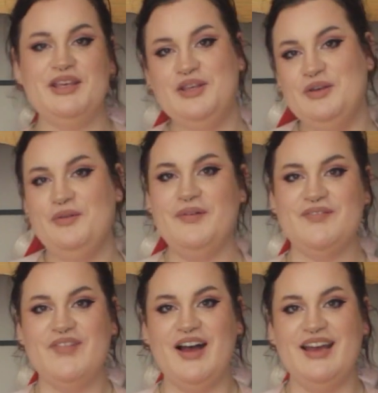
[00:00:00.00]

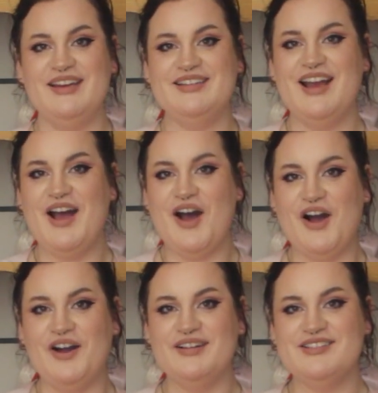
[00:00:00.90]
cute, fun,
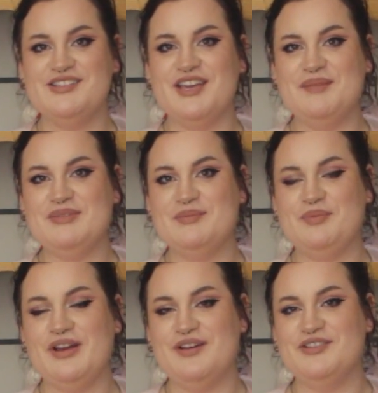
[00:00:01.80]
heart-shaped
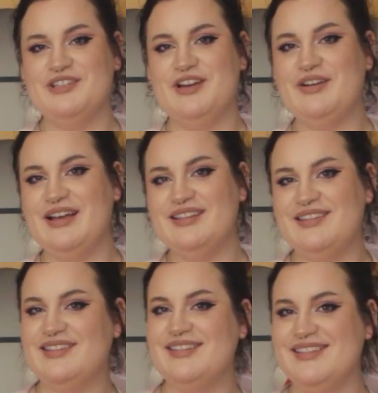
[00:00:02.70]
brioche
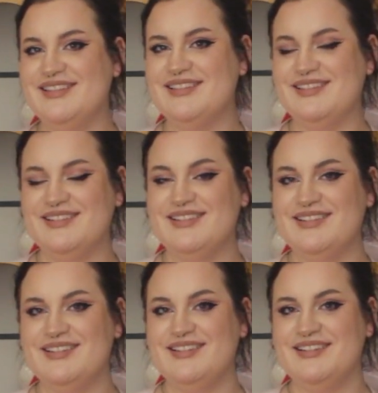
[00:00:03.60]
donuts,
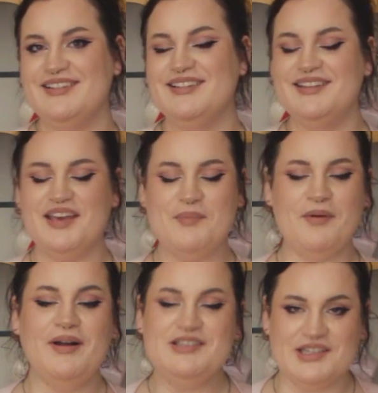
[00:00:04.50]
then keep
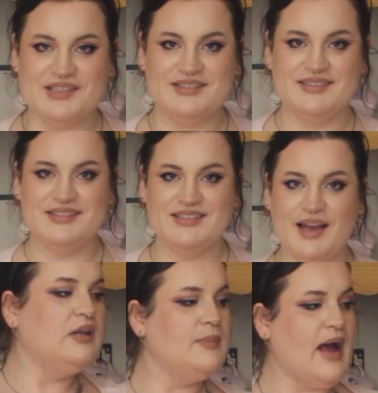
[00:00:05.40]
on watching.
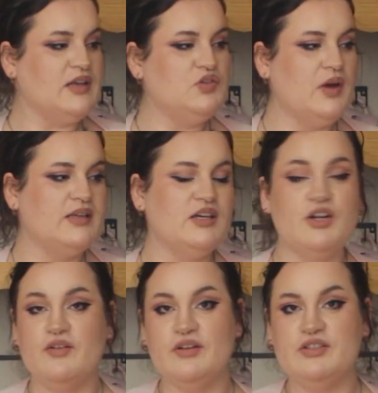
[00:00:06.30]
I'm gonna pass you guys
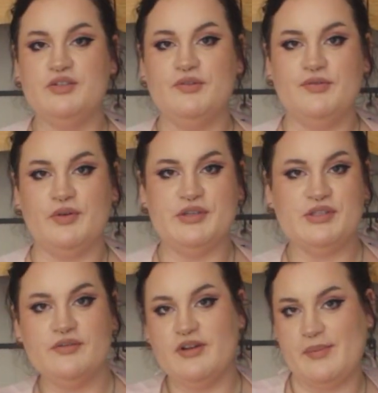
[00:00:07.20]
on over to
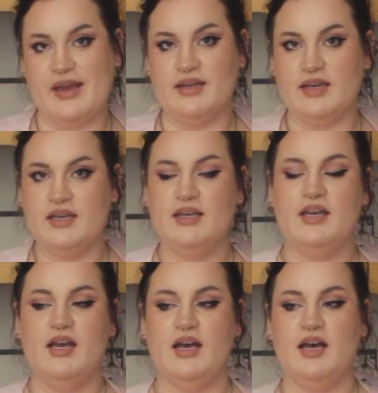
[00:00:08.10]
voiceover Amanda,
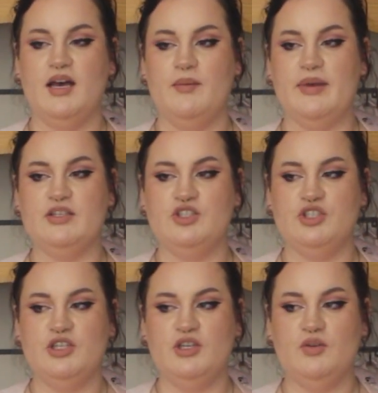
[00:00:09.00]
and
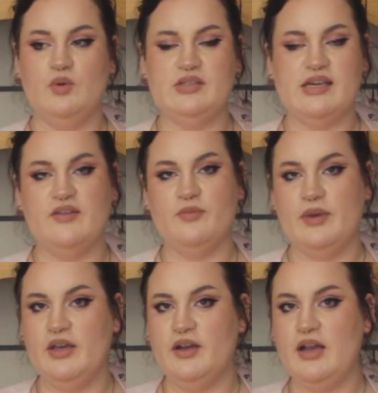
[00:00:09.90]
she will take it from
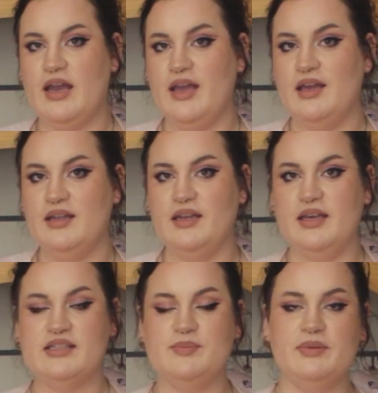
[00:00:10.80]
here and
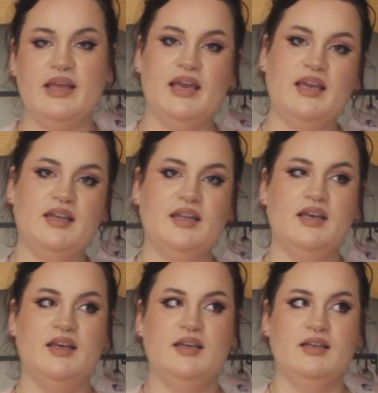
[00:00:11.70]

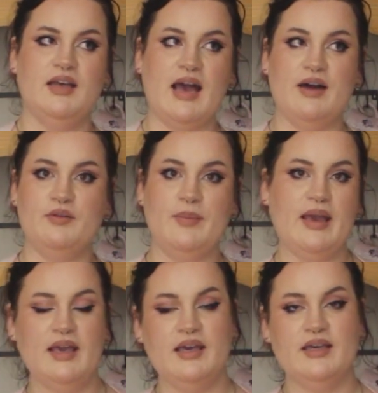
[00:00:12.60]
explain how to
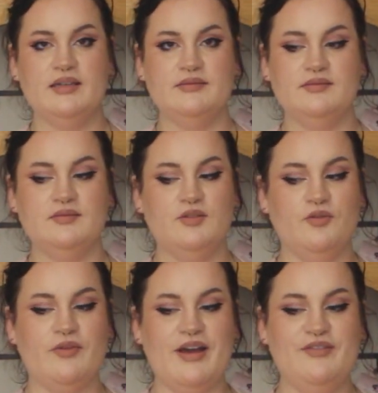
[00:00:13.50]
make
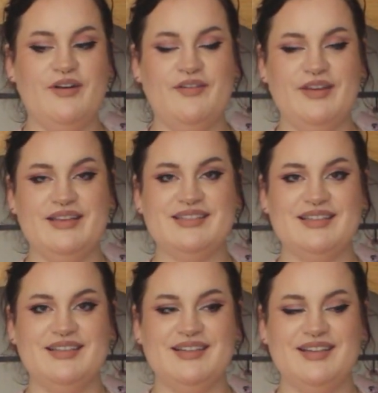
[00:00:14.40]
red velvet